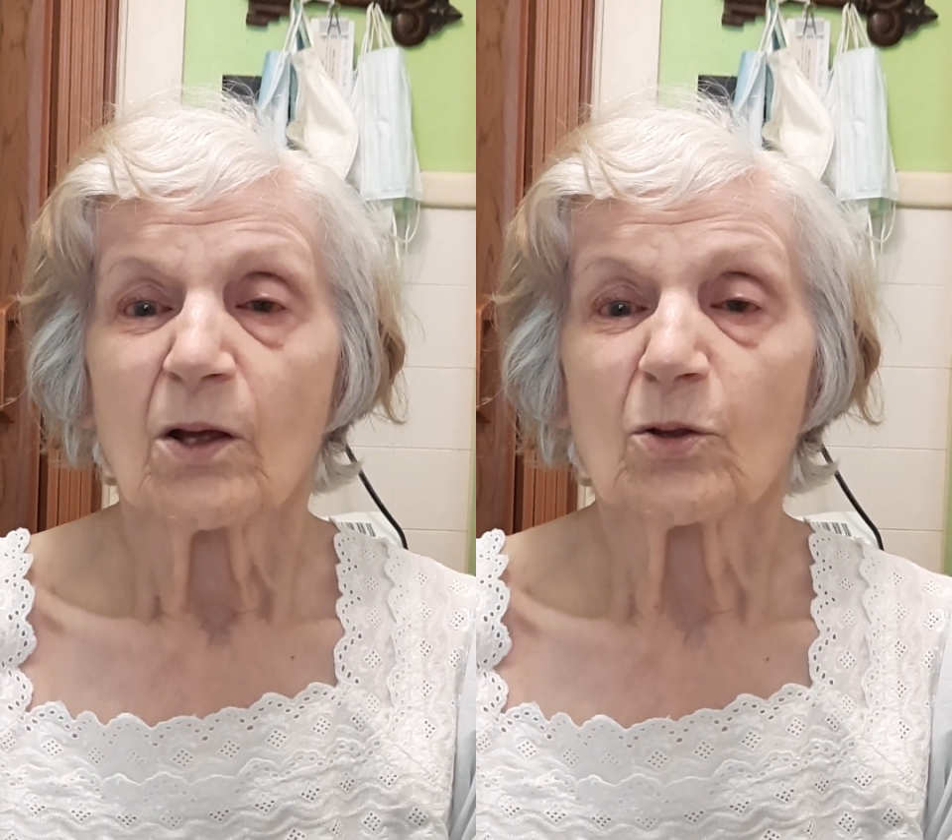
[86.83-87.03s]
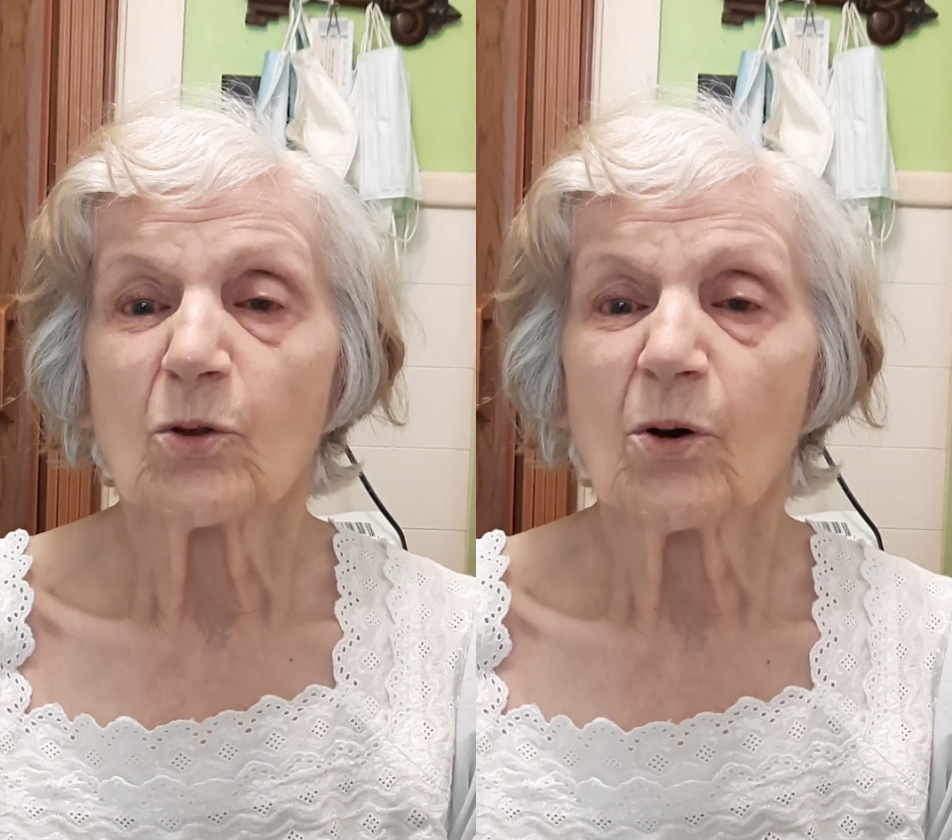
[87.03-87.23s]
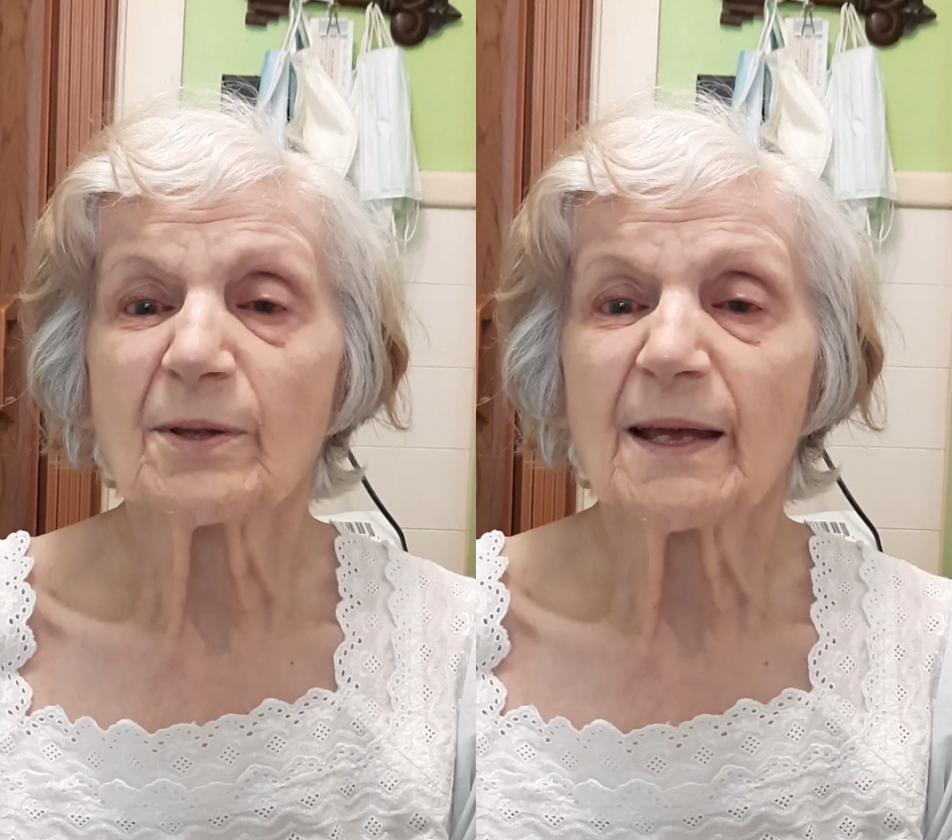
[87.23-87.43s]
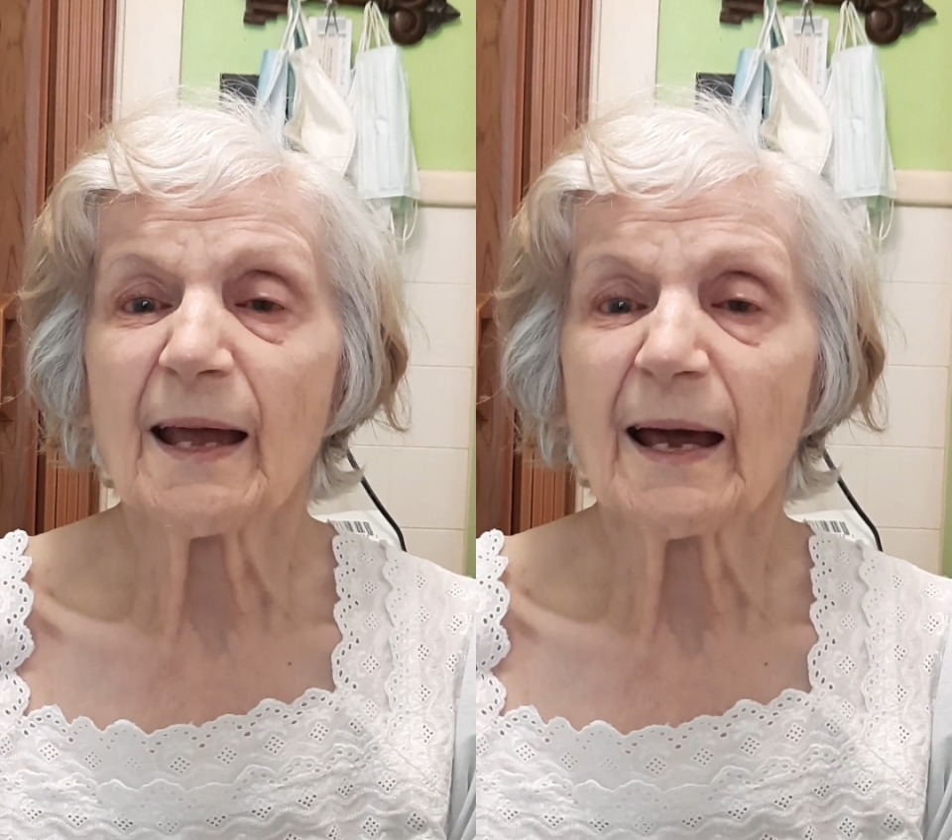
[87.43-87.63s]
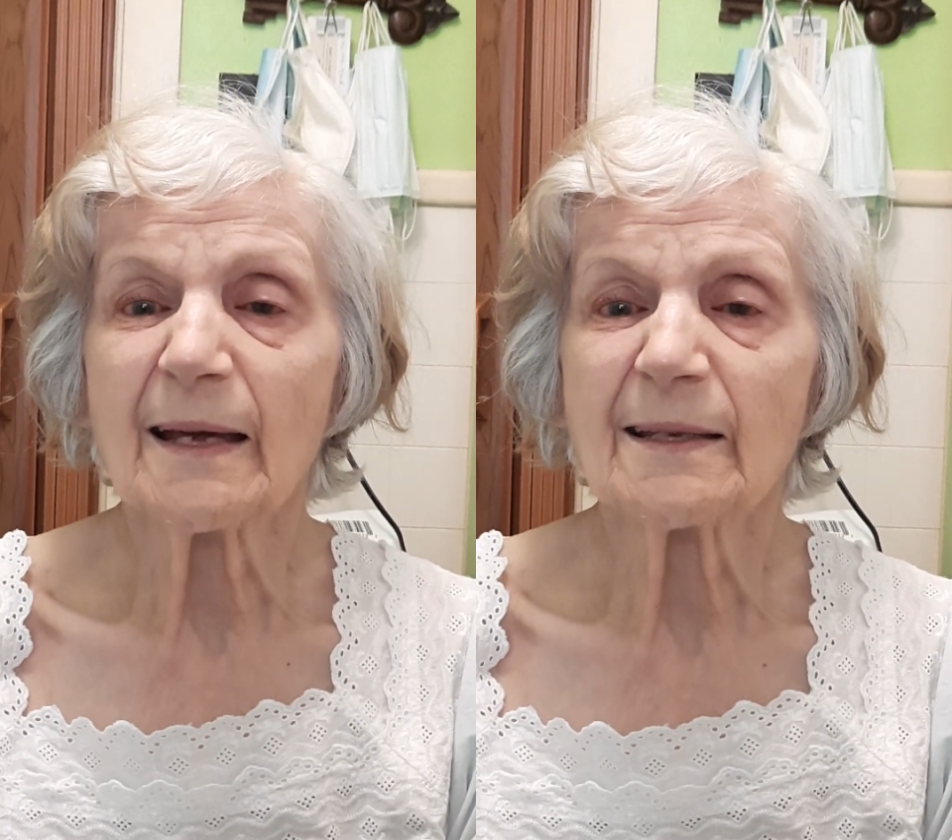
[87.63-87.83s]
no, they
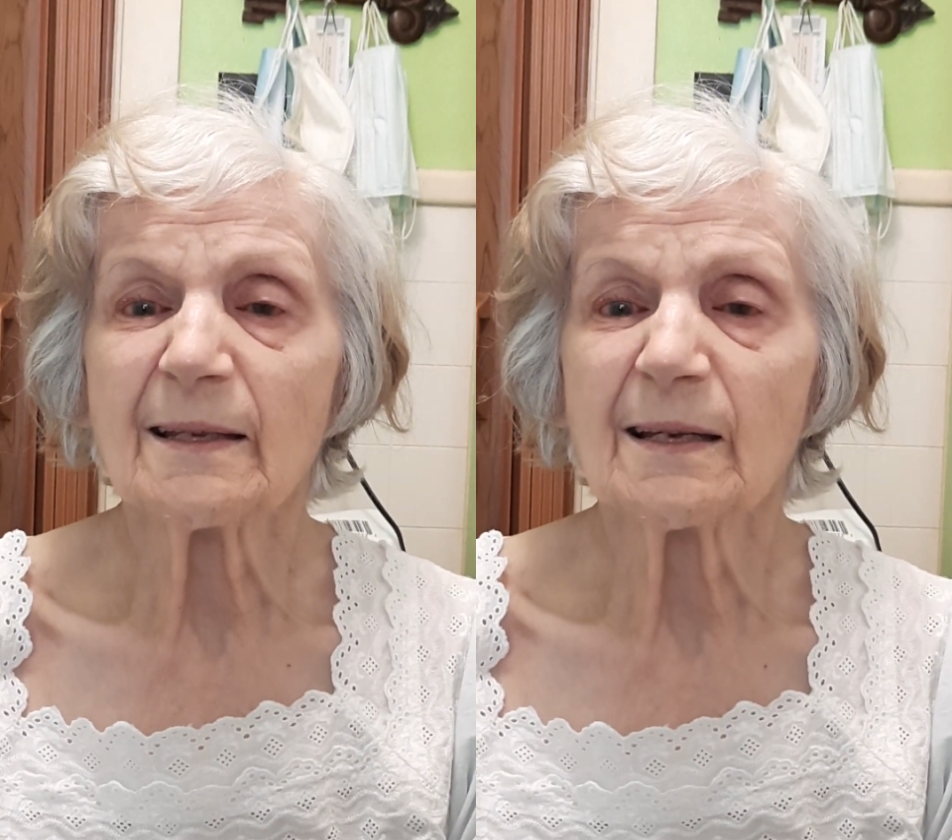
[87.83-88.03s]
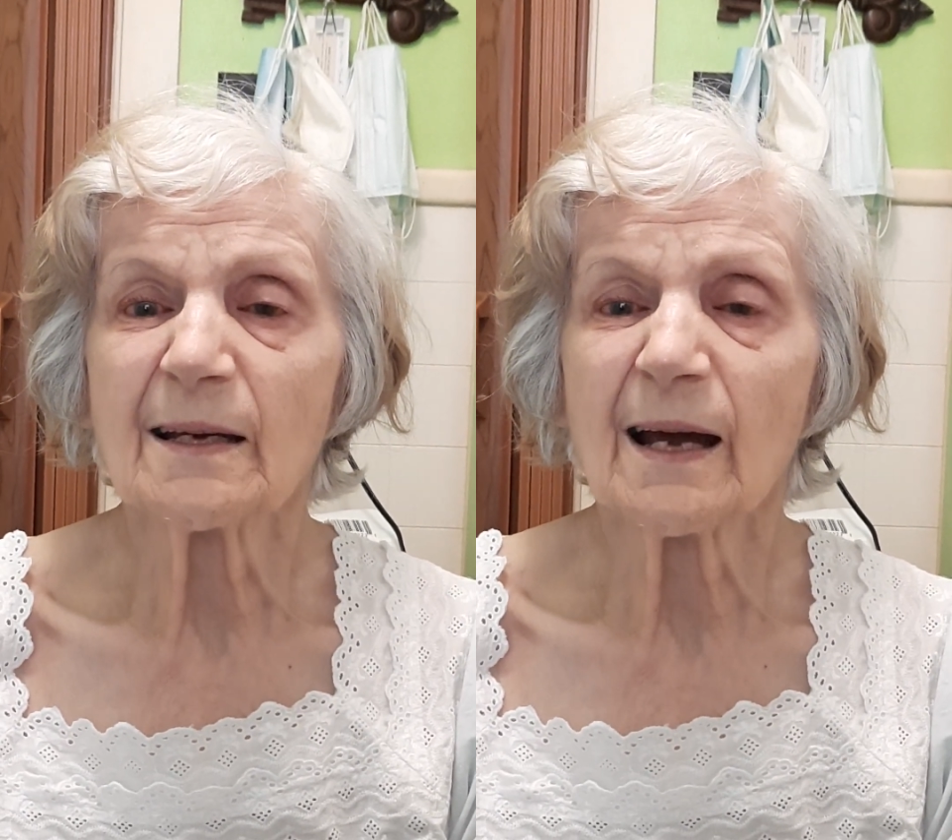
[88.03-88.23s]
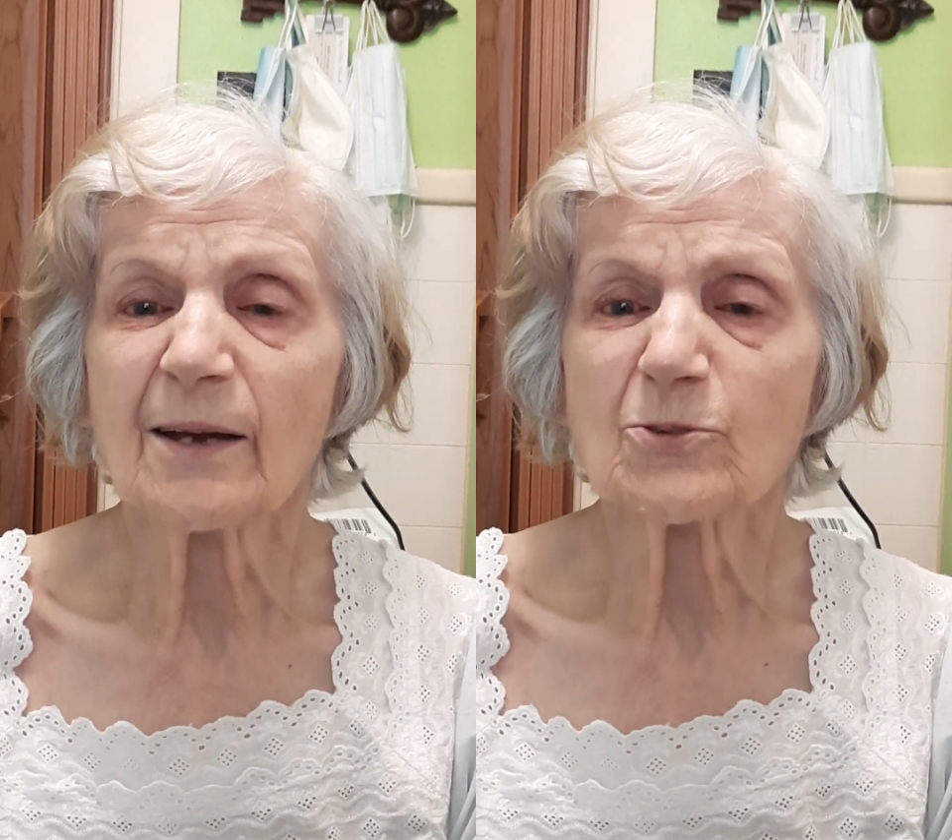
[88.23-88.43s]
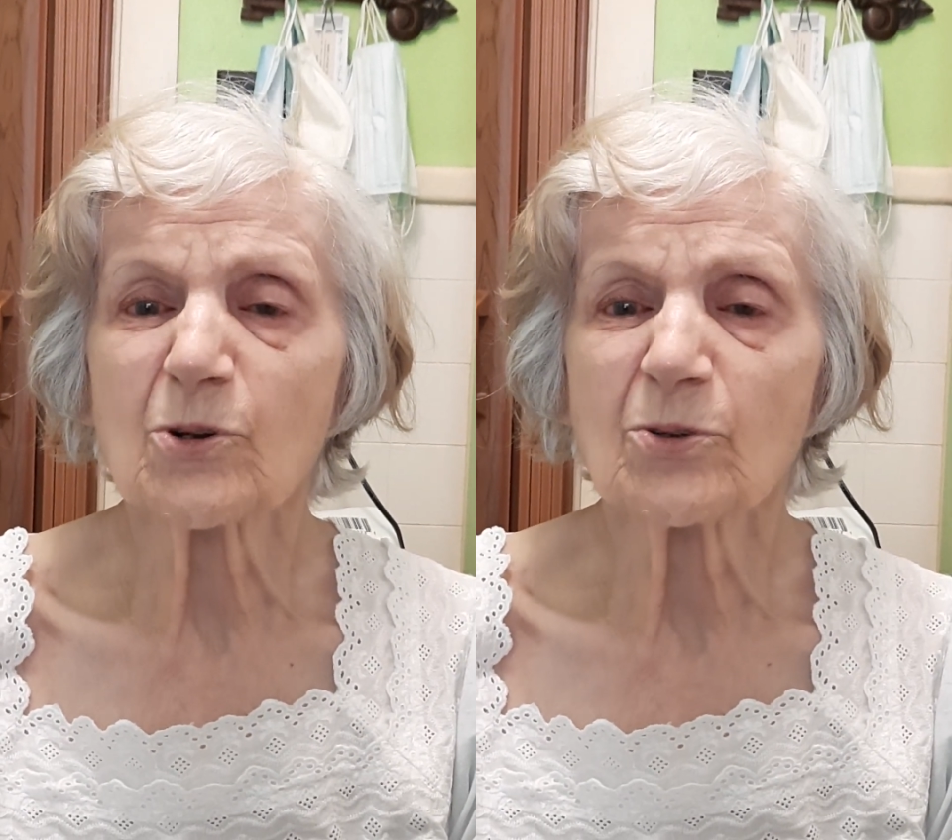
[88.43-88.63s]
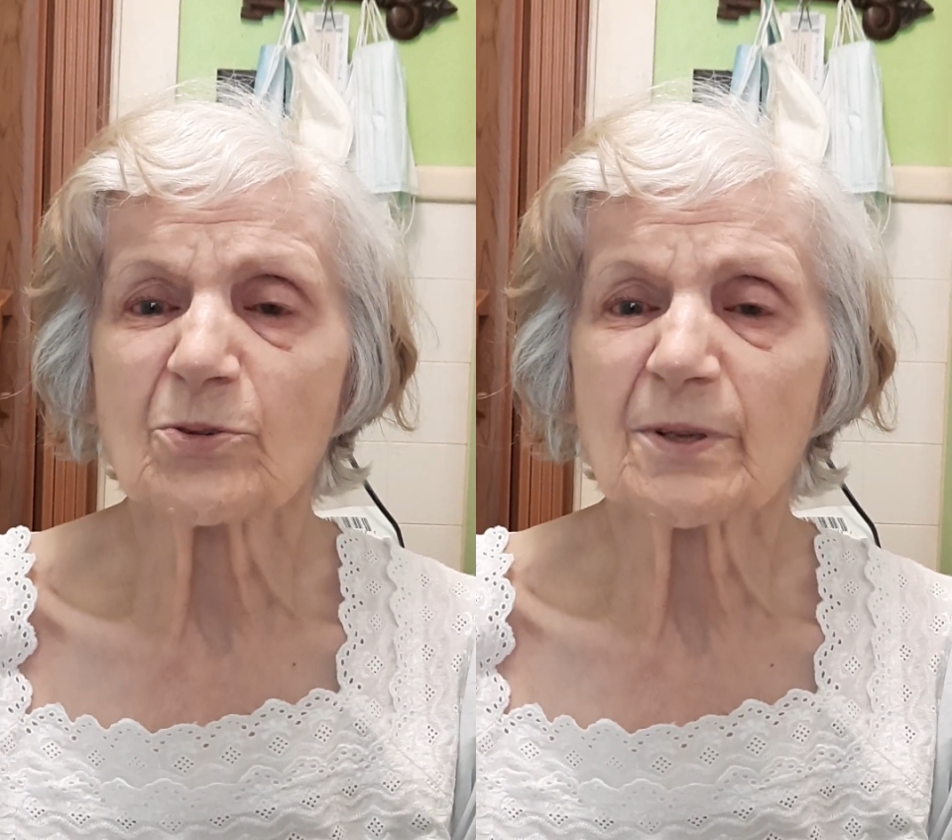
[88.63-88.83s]
had I
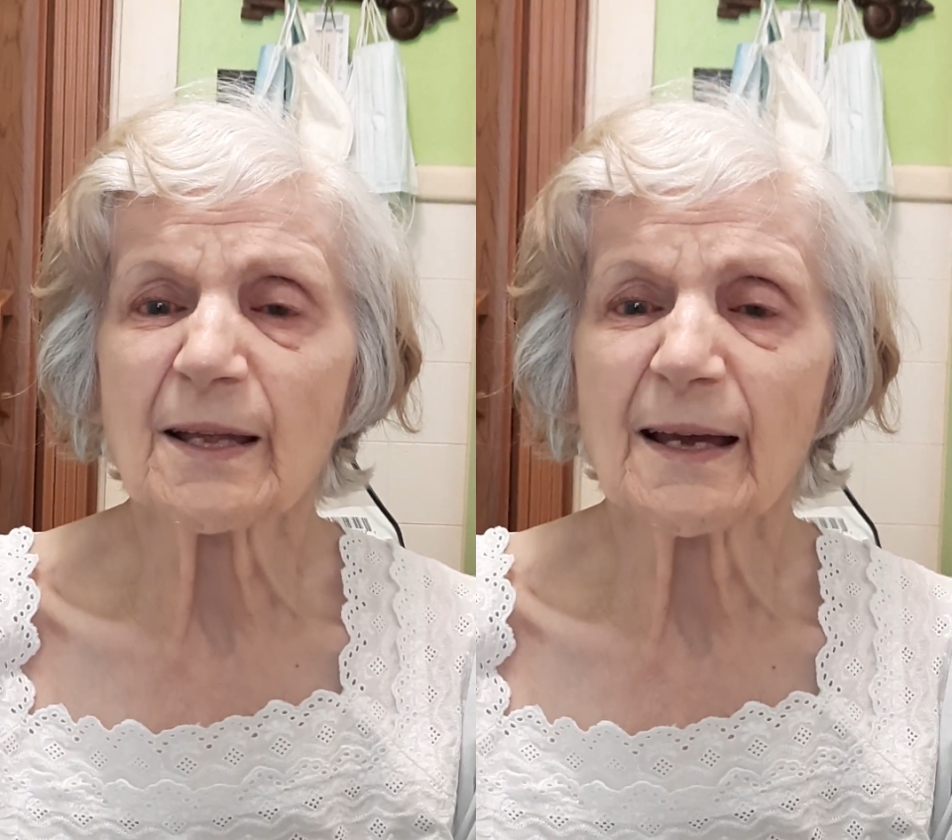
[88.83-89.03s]
told you they